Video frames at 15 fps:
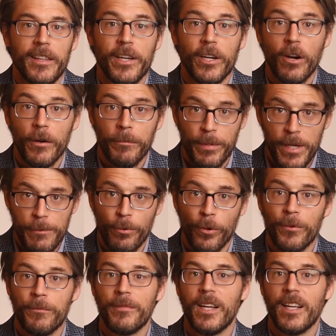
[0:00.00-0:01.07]
There are
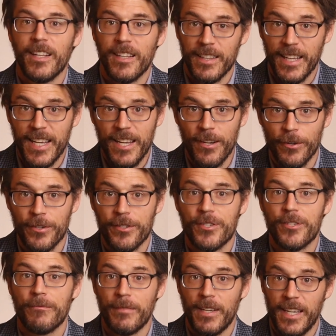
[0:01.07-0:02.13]
people,
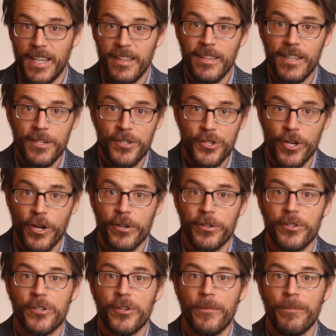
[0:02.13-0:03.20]
leaders, in this
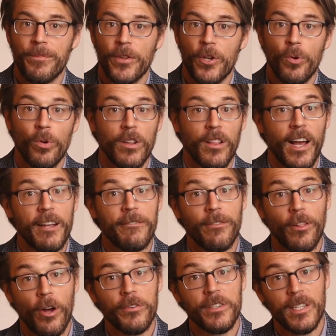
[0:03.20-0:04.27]
church who are
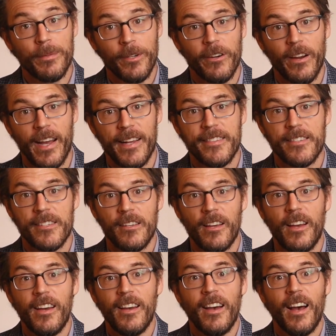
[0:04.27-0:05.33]
lifelong Democrats.
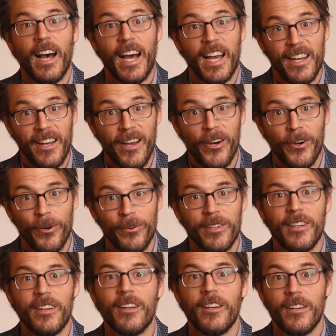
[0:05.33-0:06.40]
I know,
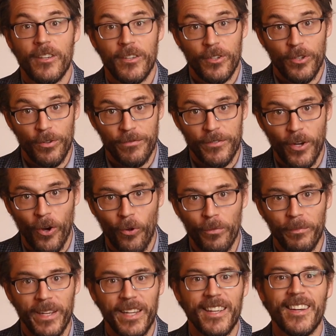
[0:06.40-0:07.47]
you've
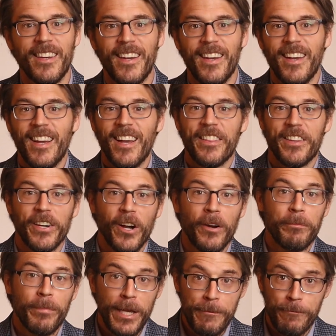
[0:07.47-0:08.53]
told me. There
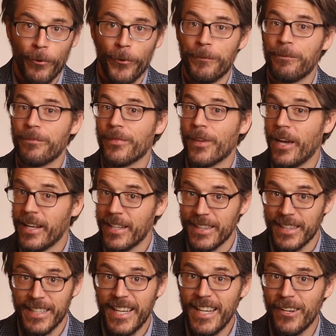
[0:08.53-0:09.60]
are people,
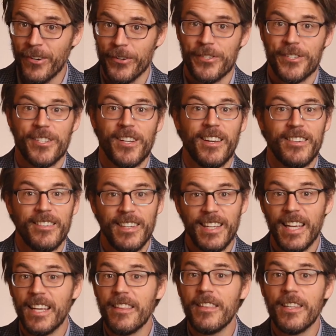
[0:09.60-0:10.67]
leaders,
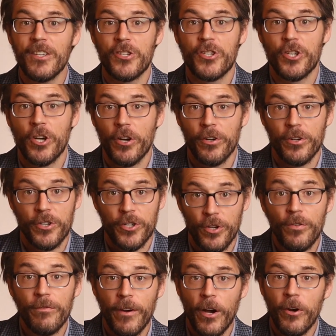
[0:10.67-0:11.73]
in this church who